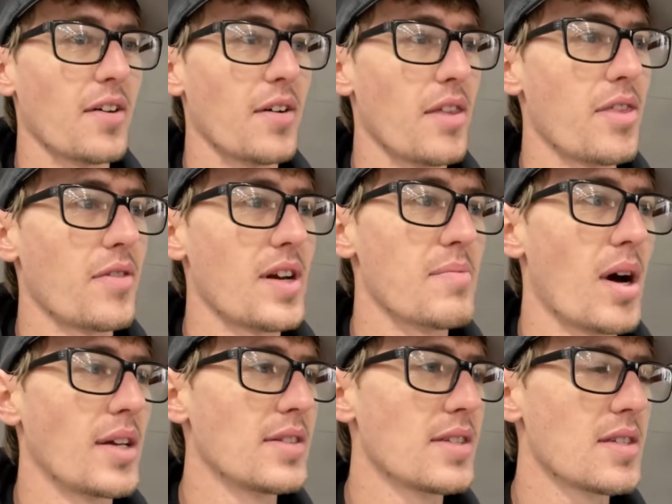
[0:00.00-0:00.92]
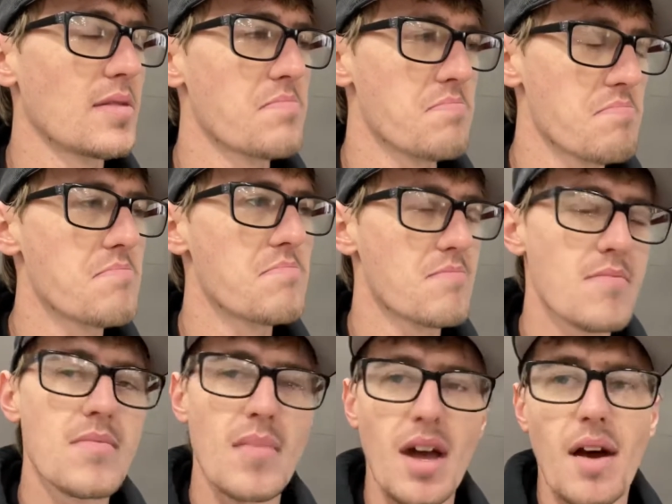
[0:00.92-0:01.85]
in 3 months,
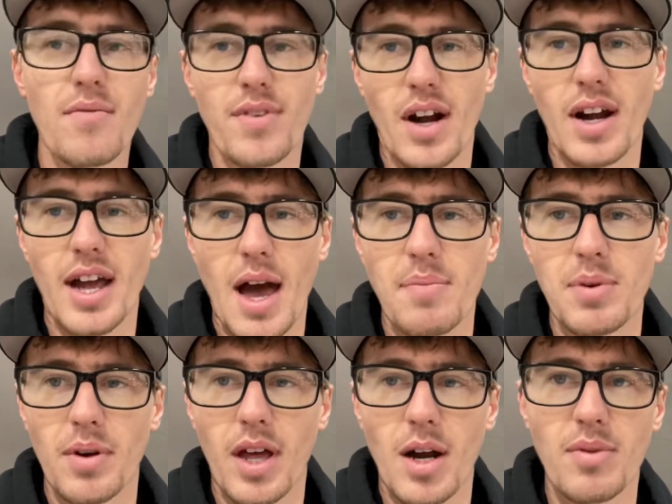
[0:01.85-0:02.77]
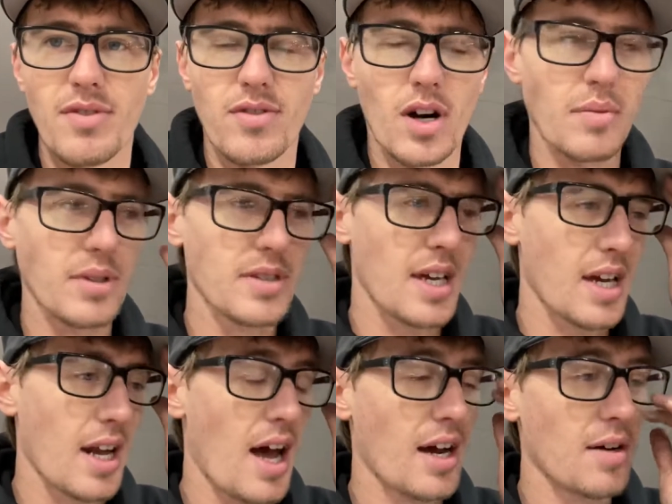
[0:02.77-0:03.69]
I'm very happy with our performance. I
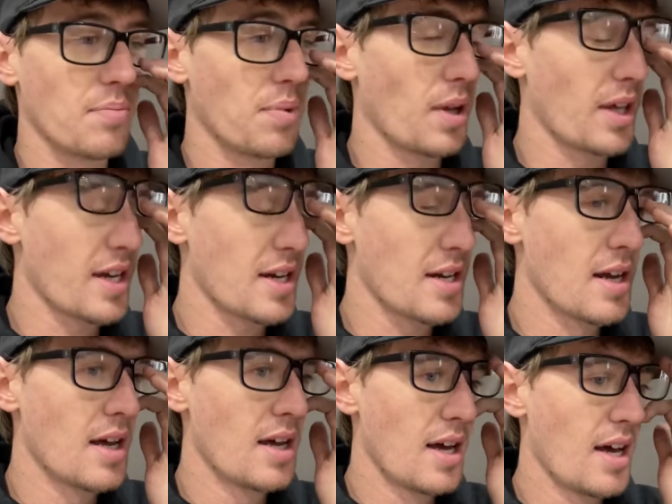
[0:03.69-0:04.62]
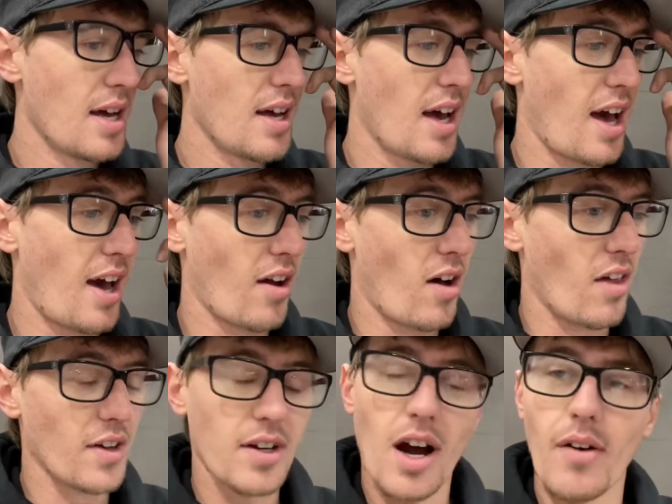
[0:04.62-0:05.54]
cannot complain at all.
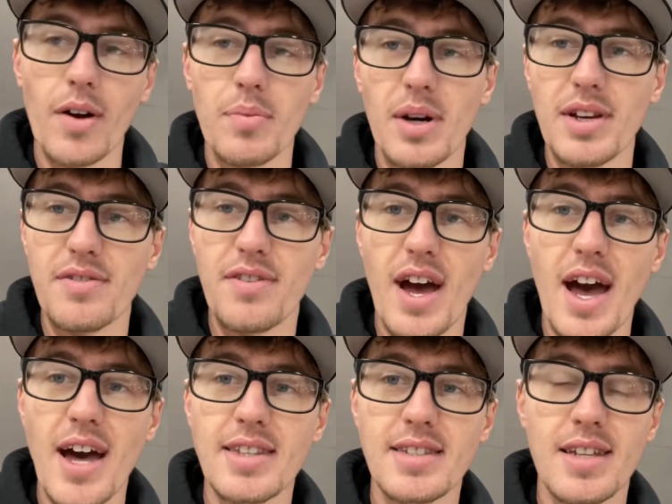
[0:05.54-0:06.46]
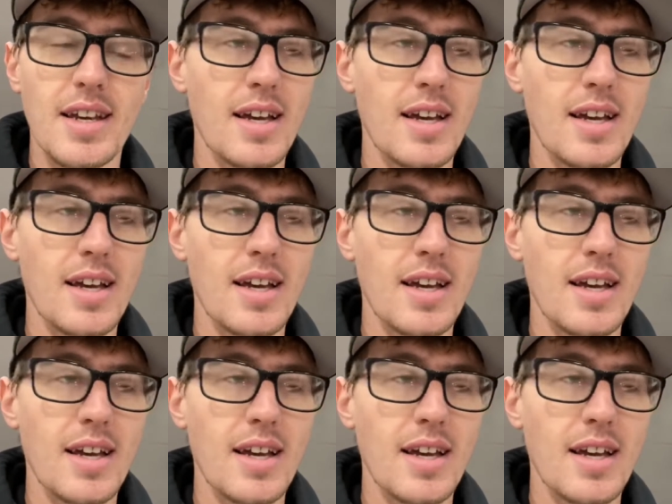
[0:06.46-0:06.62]
The car went pretty fast.